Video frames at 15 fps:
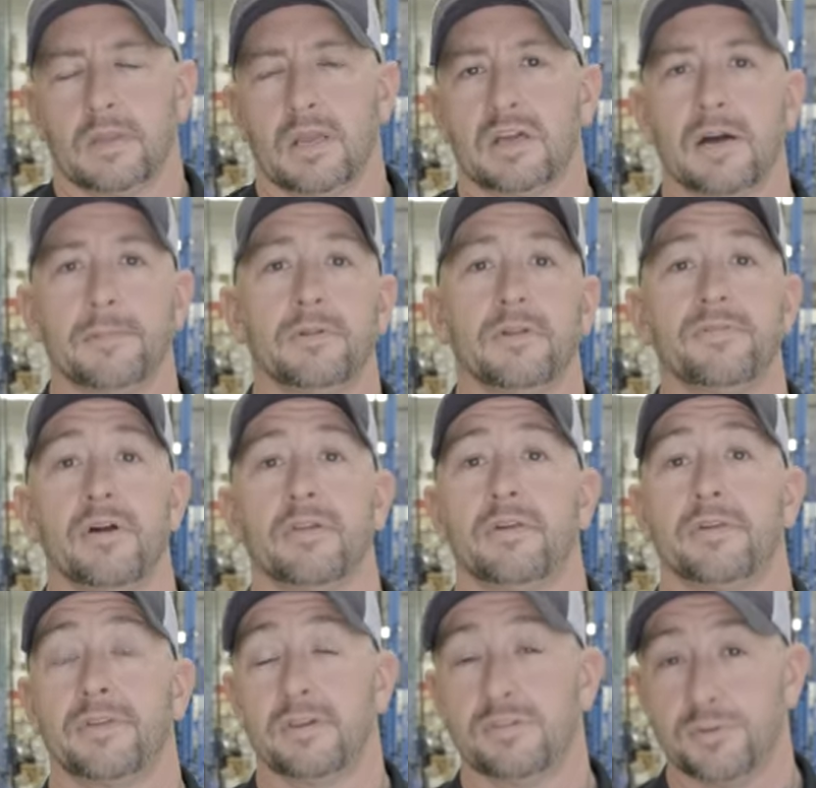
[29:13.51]
A couple of other
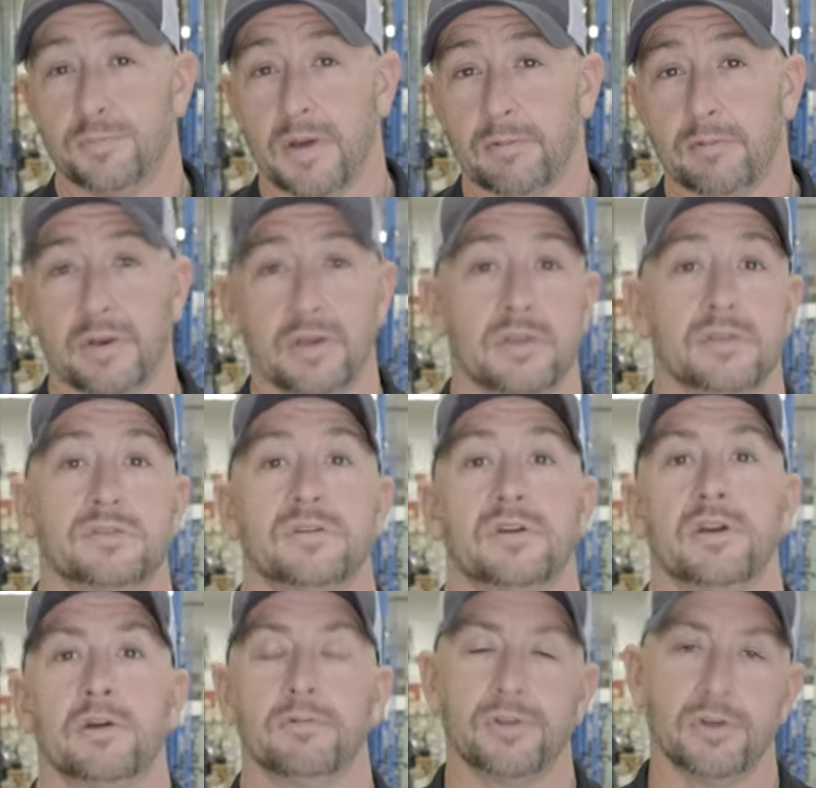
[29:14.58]
things you might want to
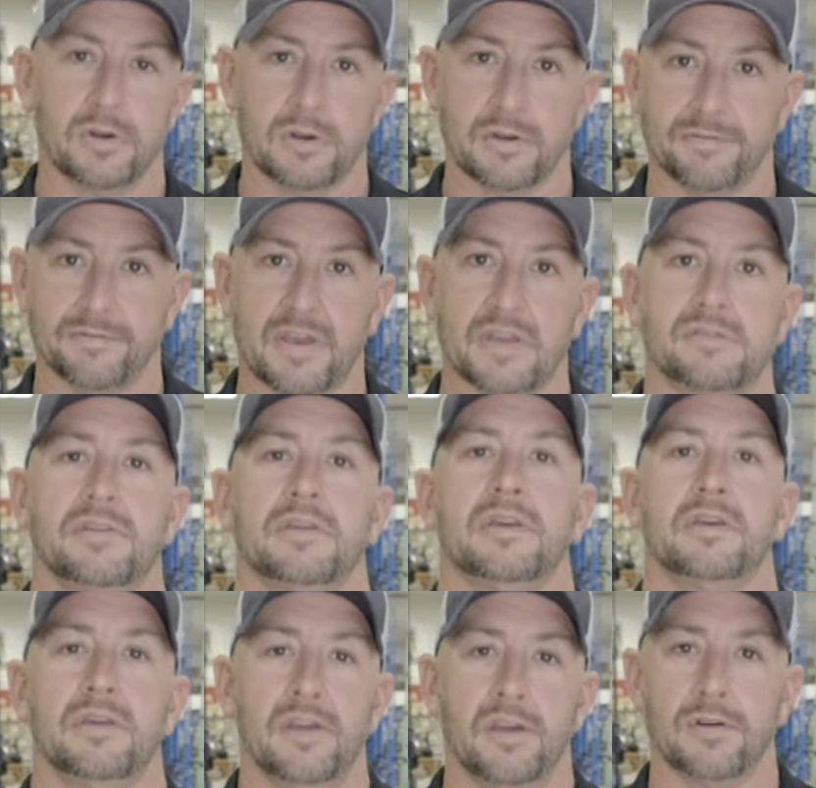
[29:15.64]
consider when you're investing
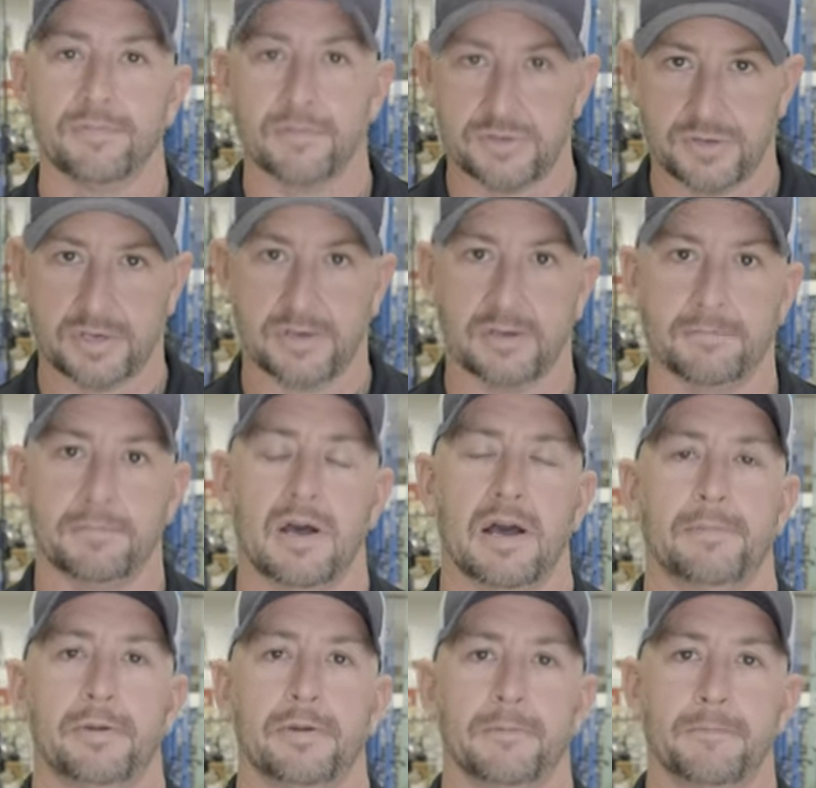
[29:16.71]
in gear for jigging and
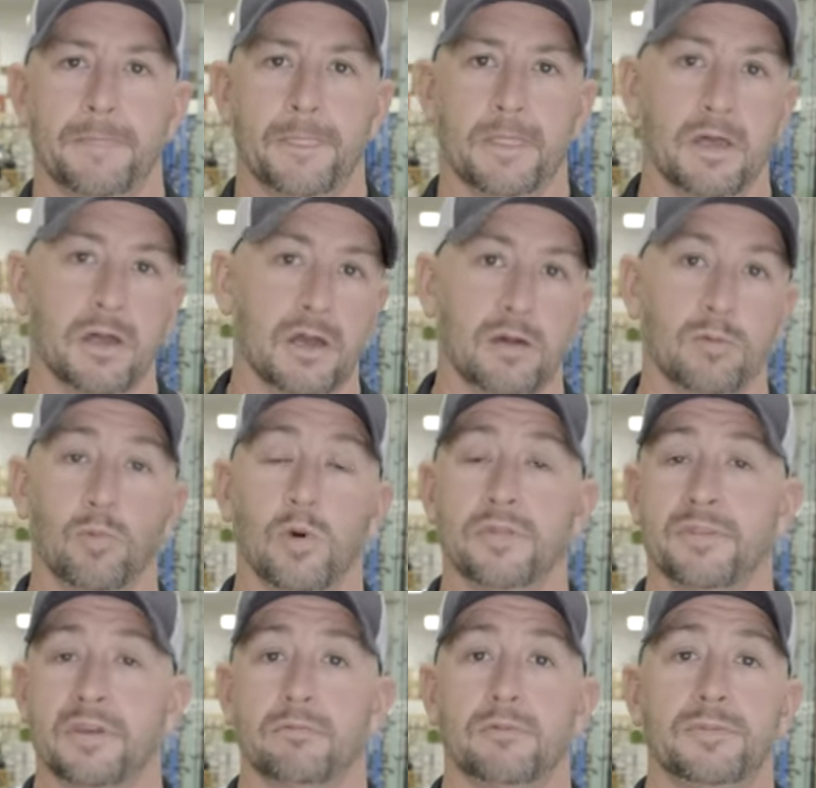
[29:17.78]
popping. Uh, one
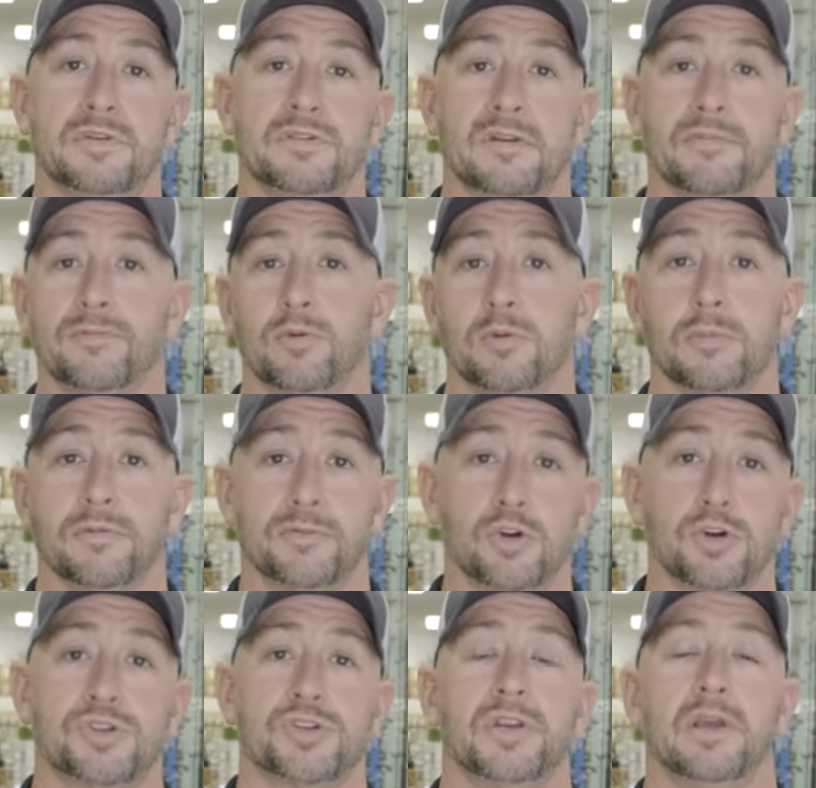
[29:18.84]
thing would be some form of
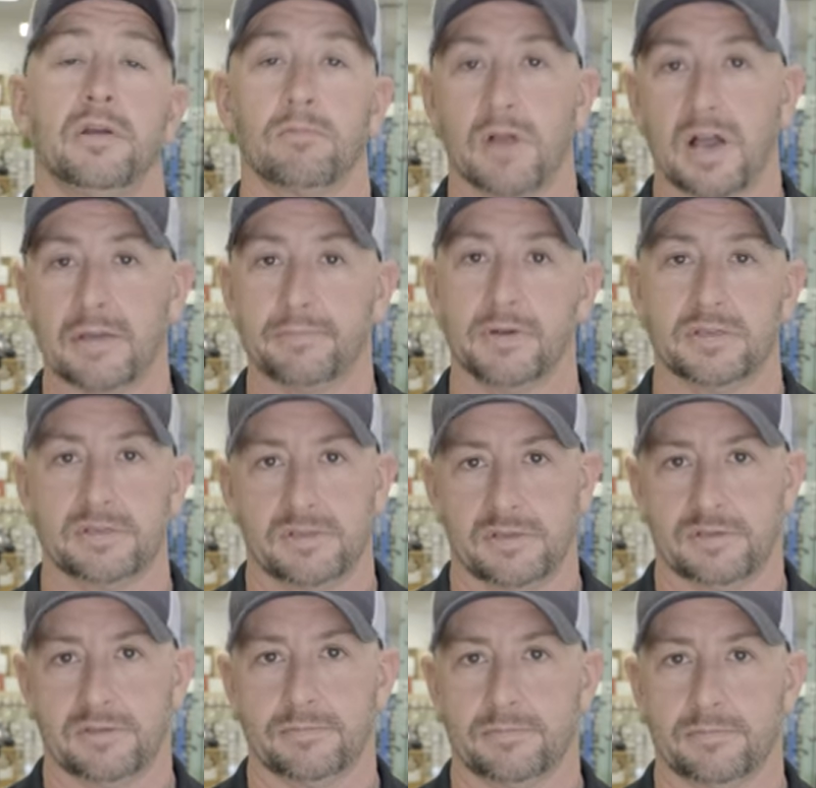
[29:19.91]
cushioning rod butt
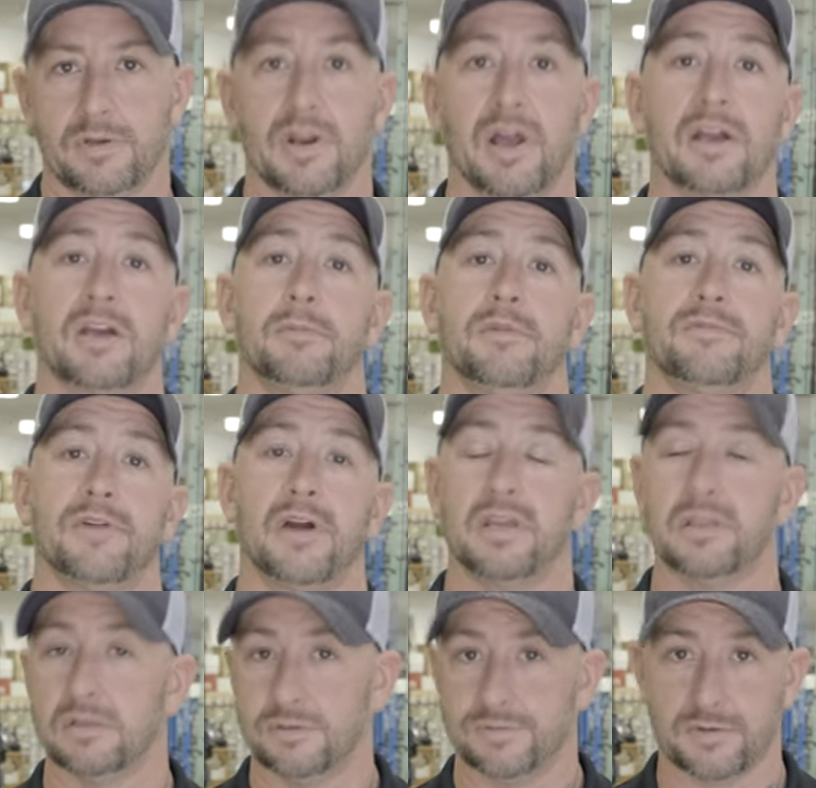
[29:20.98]
system. You're not going to be
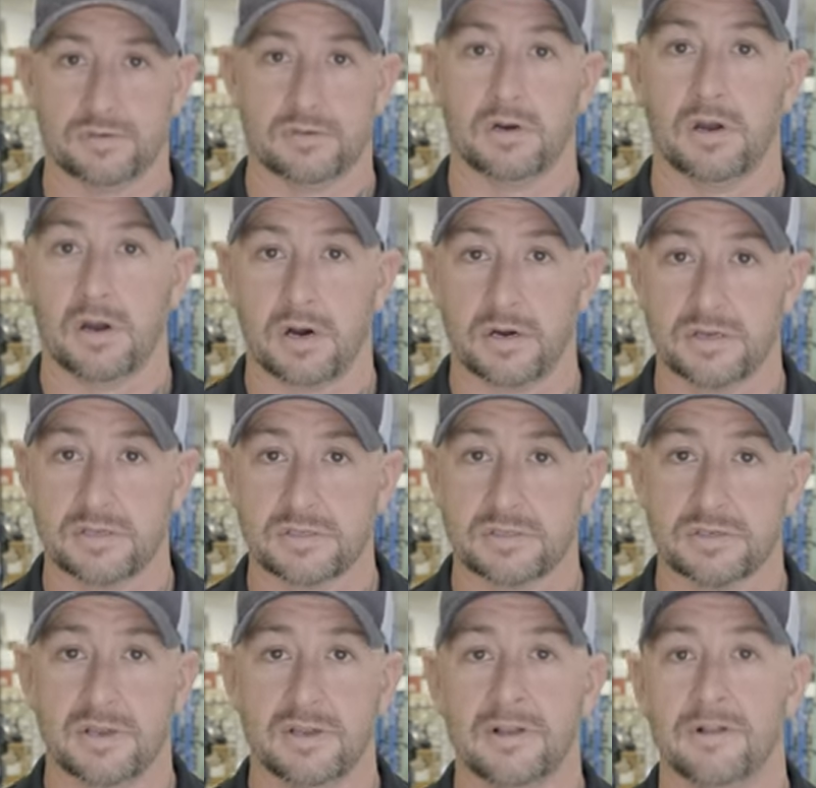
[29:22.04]
fighting these fish in a harness.